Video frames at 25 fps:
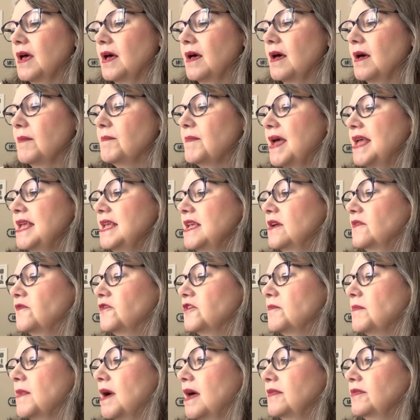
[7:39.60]
make of
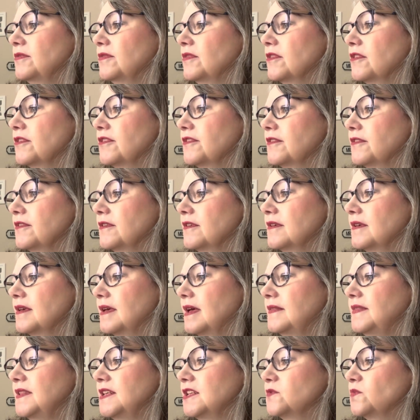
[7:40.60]
the month,
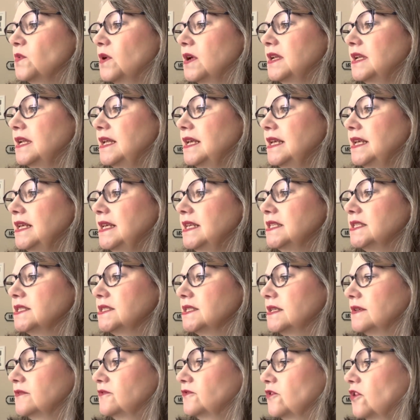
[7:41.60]
and this one is
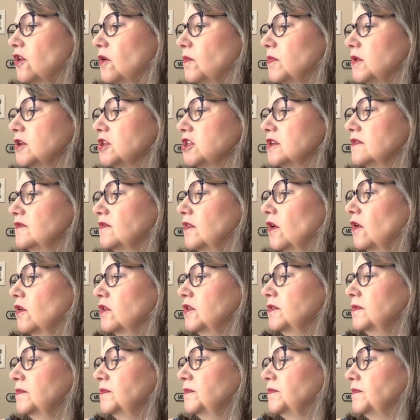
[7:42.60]
from Siobhan.